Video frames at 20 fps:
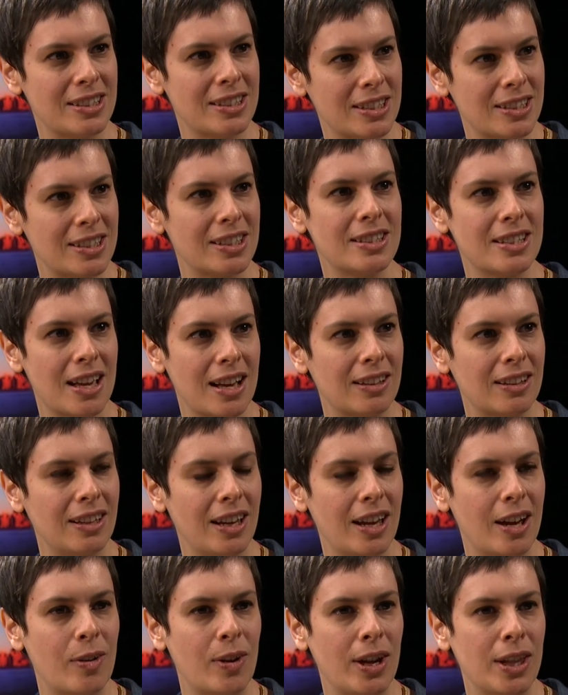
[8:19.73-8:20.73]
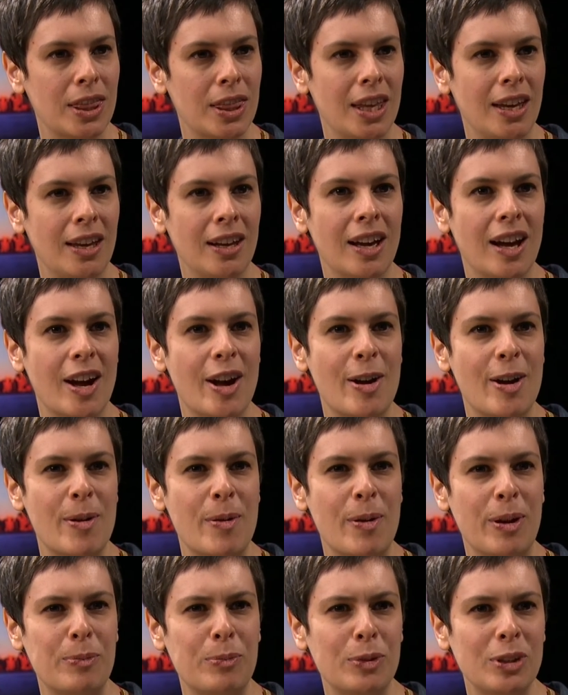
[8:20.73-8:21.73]
That's exactly how I think. Uh,
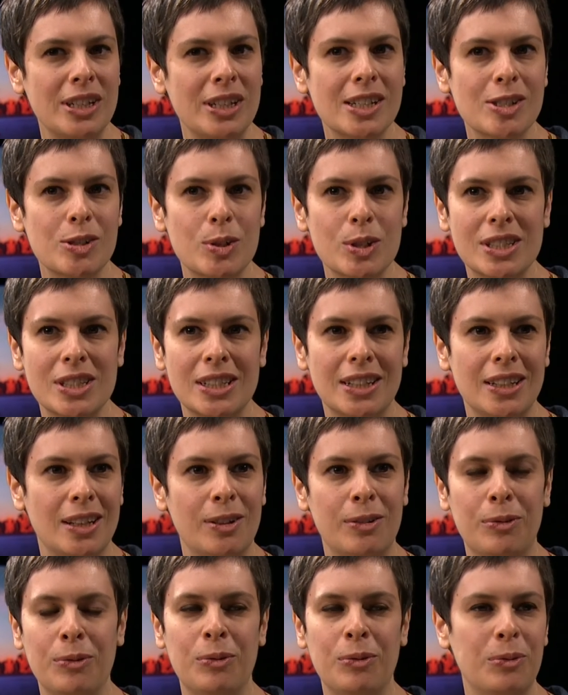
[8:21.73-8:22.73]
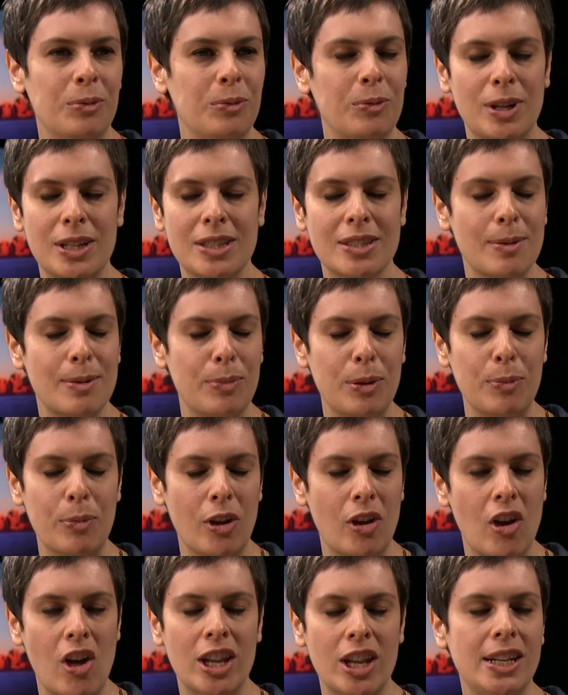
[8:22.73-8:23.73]
I'm really interested in what some people
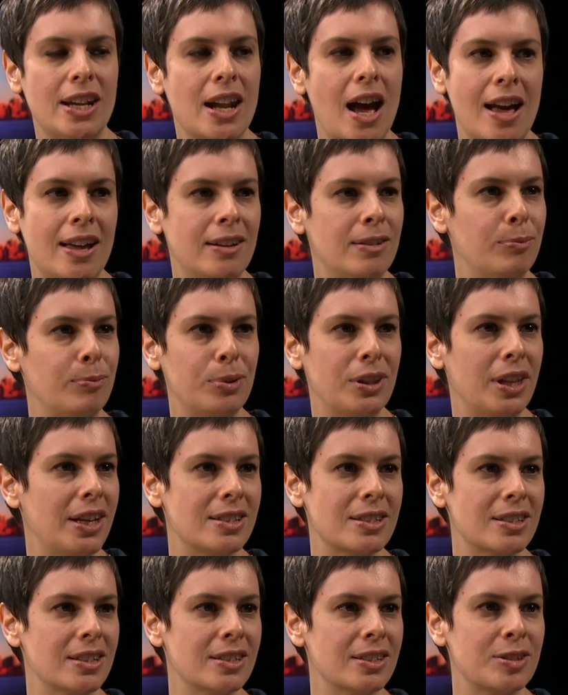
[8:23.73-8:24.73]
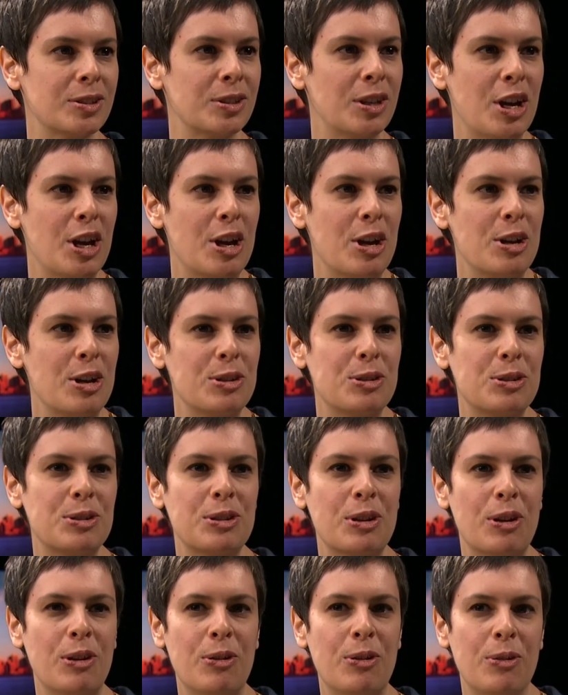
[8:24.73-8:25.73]
call non-places.
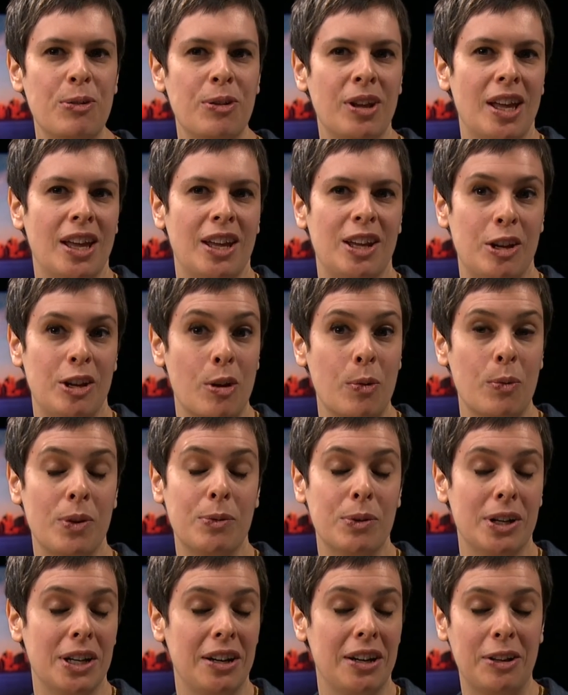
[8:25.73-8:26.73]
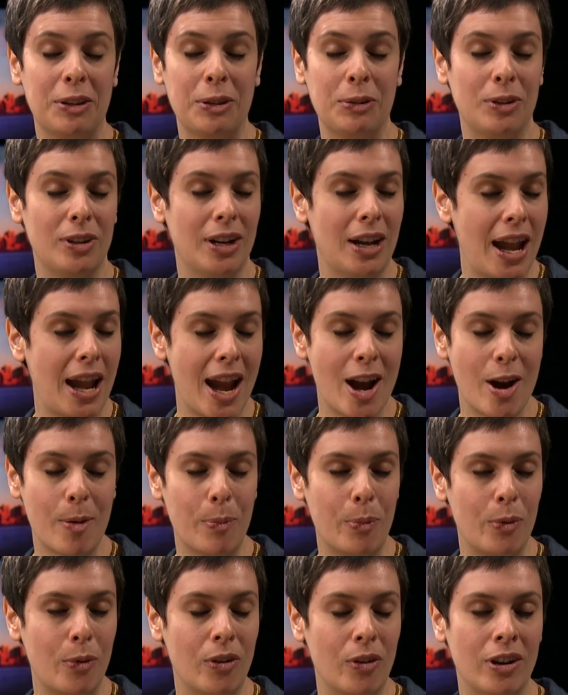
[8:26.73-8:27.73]
Non-places. So you know, we would include an
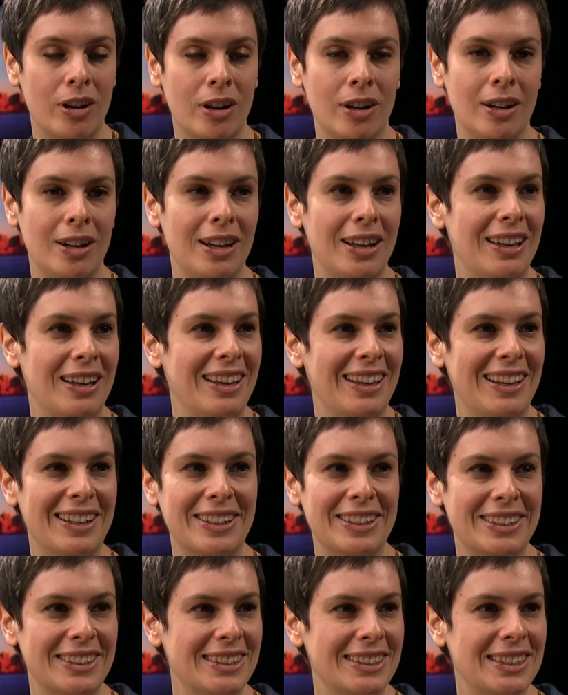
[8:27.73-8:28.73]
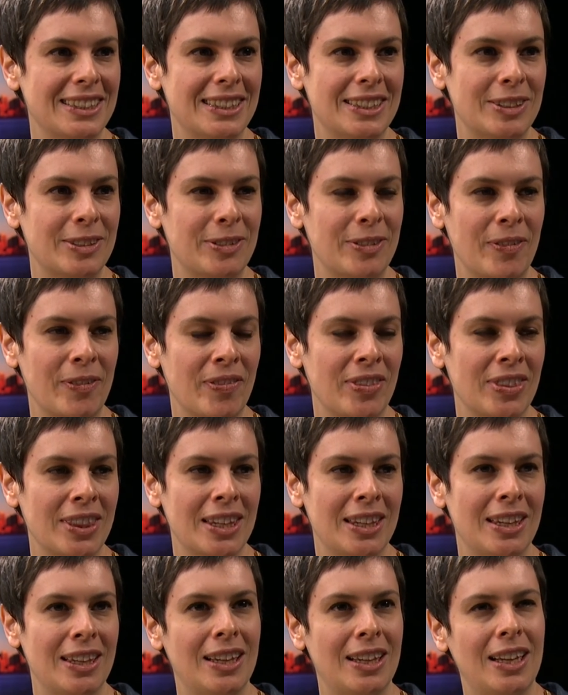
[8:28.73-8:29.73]
airport Just on the way to your real
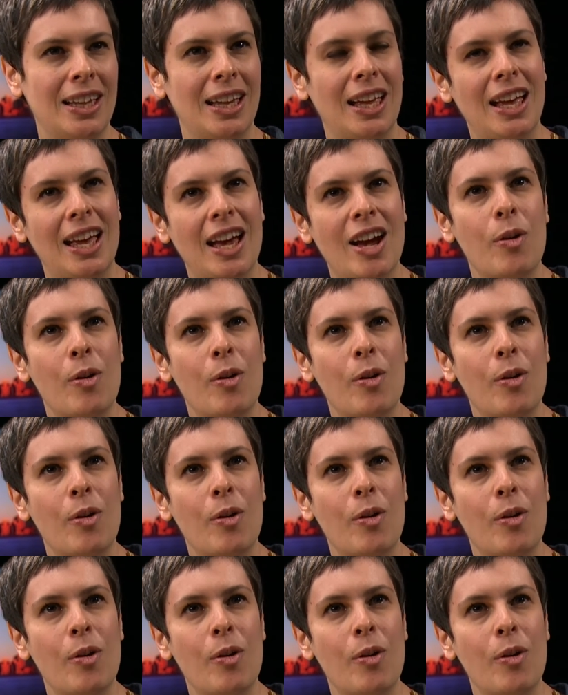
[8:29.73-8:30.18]
destination.